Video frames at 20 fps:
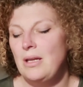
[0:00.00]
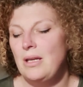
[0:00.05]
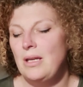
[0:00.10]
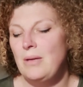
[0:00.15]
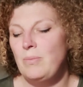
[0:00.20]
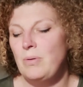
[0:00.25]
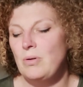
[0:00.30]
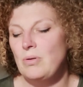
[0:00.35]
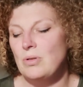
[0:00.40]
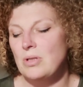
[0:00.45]
He
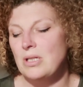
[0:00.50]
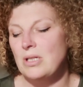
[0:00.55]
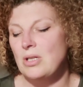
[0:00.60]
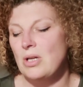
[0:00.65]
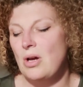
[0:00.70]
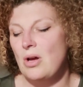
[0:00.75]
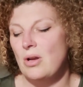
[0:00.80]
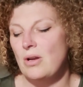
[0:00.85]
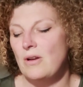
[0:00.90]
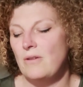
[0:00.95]
pulled it
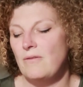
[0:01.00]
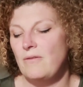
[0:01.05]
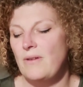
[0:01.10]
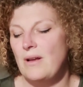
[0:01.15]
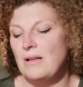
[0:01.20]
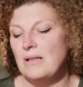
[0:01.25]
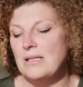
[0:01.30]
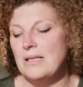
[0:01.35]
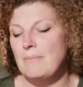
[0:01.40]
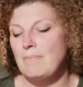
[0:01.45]
on and
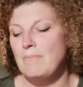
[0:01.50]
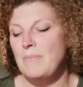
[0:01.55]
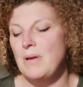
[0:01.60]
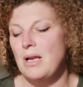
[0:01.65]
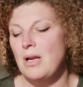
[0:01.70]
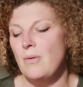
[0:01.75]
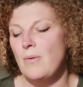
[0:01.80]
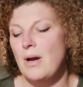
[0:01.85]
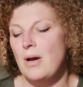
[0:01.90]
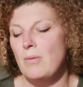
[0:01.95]
felt it
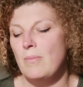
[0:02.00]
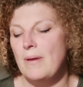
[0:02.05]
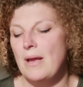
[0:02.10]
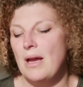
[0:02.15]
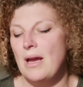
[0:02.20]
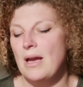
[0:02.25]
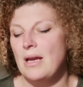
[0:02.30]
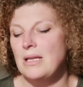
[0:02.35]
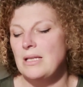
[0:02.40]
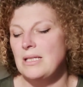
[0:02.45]
billow out
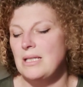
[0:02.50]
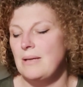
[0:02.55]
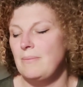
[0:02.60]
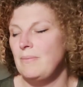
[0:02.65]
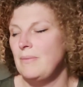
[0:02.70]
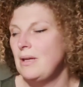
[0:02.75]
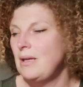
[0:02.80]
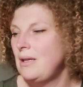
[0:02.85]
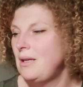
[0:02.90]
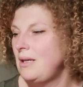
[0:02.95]
behind
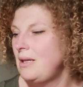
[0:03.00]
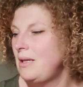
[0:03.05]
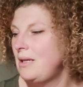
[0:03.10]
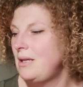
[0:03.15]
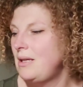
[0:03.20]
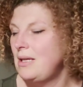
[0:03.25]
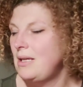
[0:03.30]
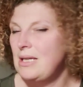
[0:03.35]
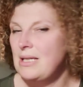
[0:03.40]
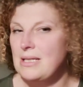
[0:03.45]
him.
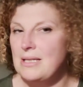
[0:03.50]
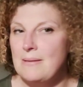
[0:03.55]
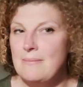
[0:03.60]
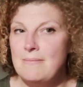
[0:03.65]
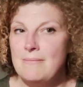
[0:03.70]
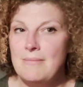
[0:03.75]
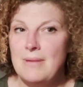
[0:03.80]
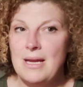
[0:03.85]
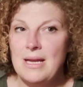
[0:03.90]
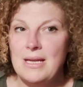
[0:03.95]
It's
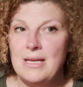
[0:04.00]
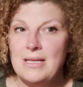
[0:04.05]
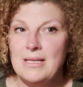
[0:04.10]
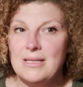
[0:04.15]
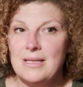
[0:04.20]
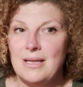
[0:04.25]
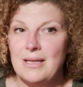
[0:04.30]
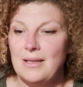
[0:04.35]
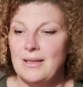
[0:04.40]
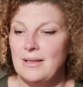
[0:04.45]

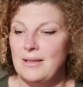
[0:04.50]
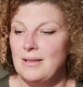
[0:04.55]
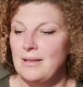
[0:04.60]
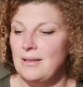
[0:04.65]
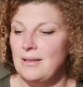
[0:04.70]
amazing.